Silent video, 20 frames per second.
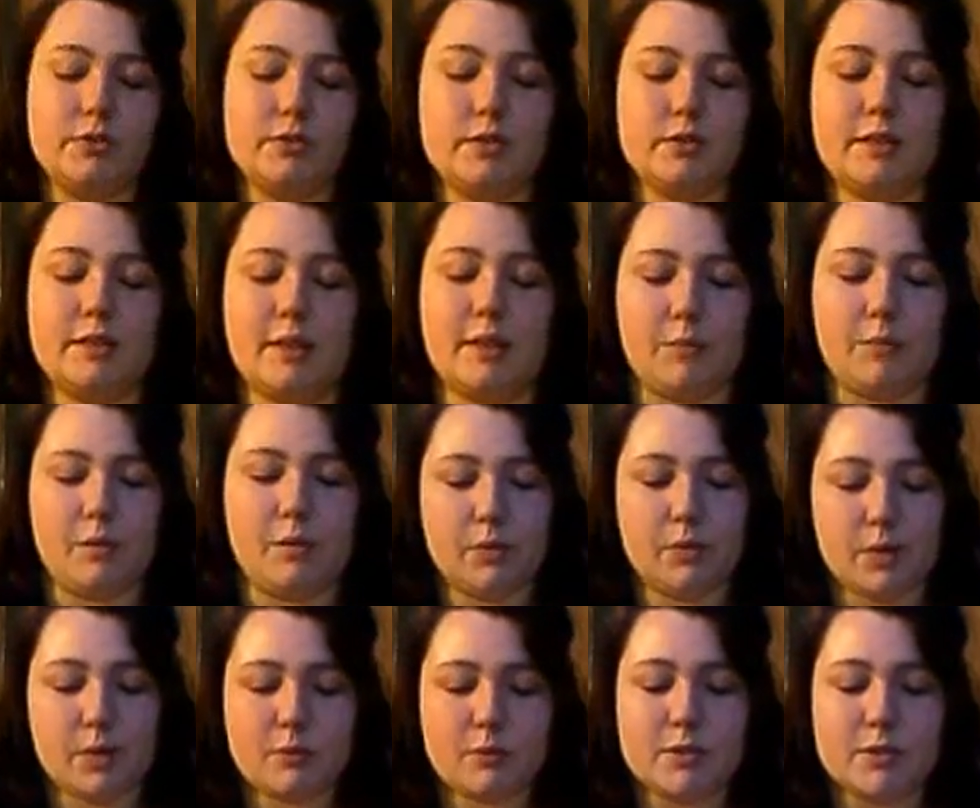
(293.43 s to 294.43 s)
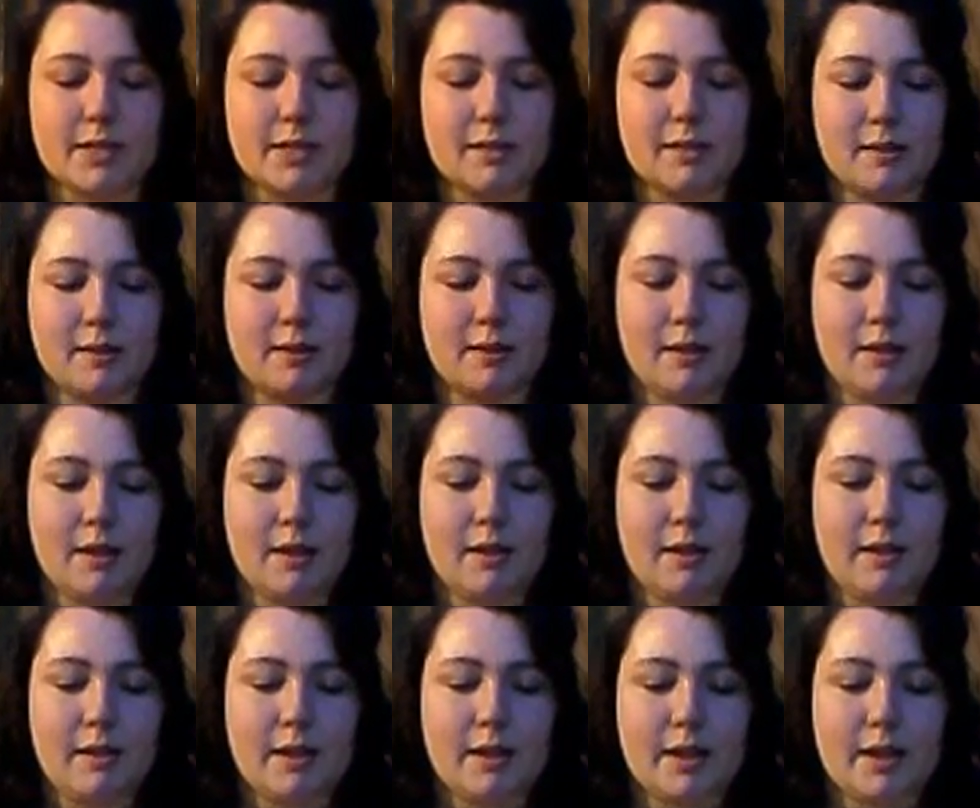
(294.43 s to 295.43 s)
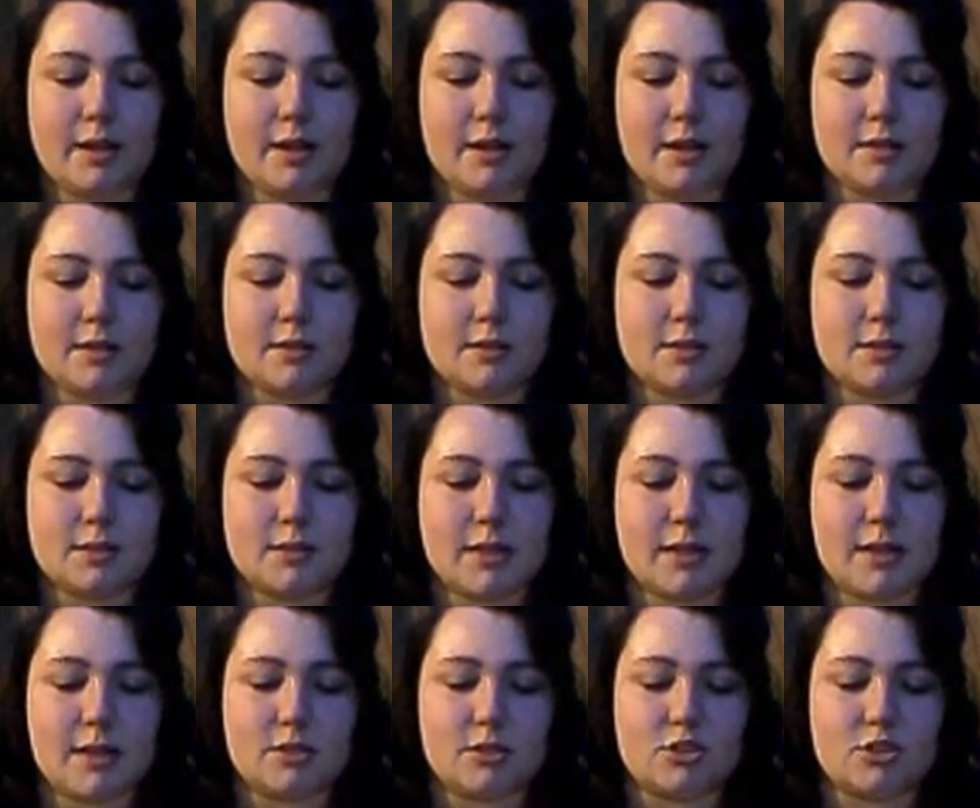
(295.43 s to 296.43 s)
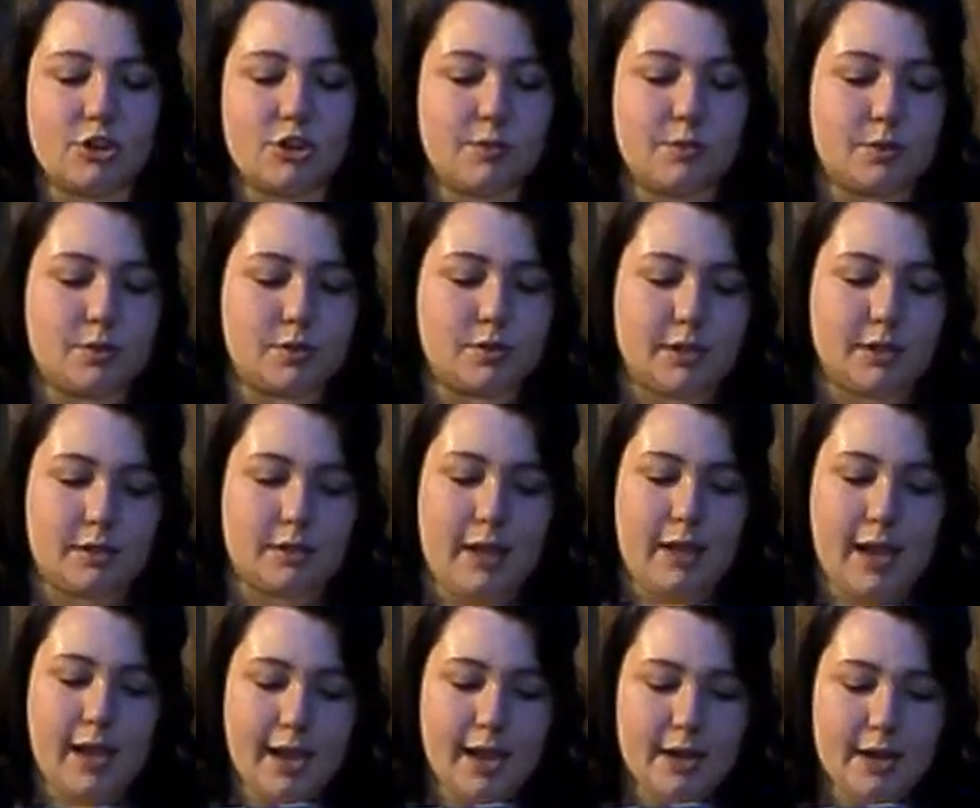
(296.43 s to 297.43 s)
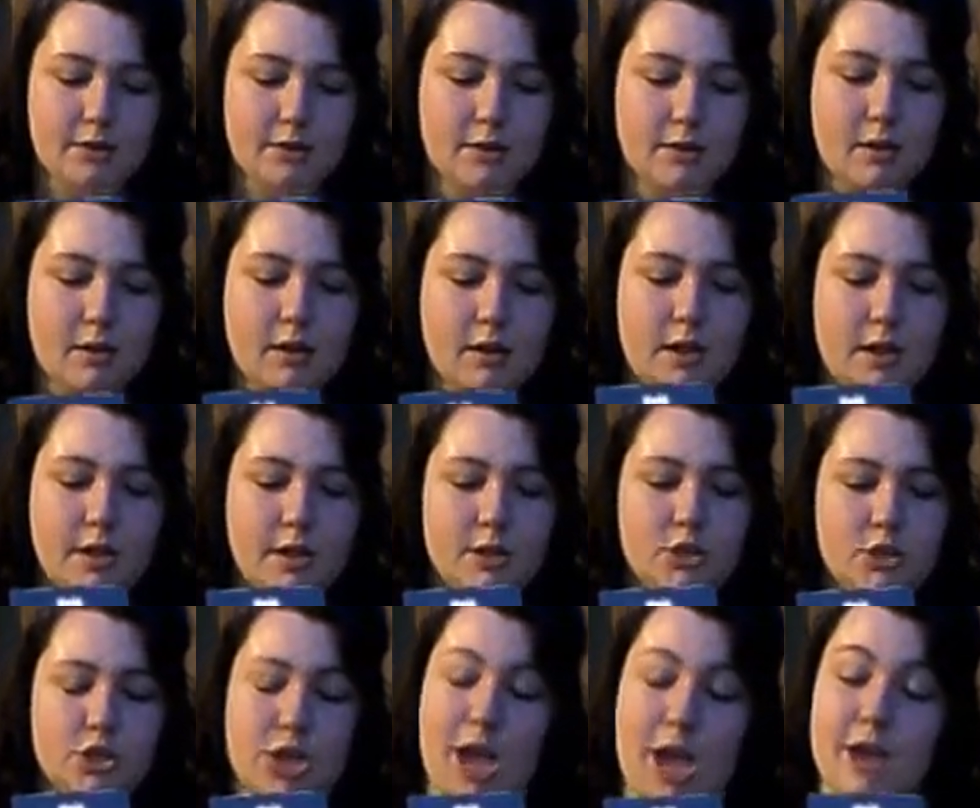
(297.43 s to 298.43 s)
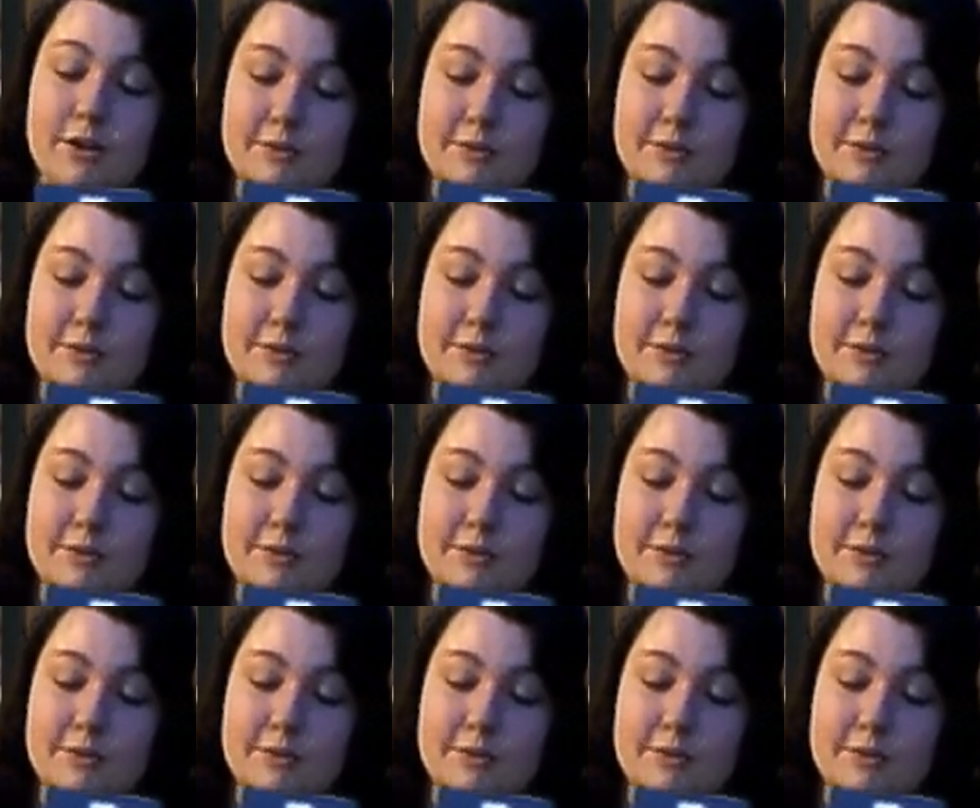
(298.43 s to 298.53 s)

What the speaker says: it, then we will use it. It says durable steel handle, shatter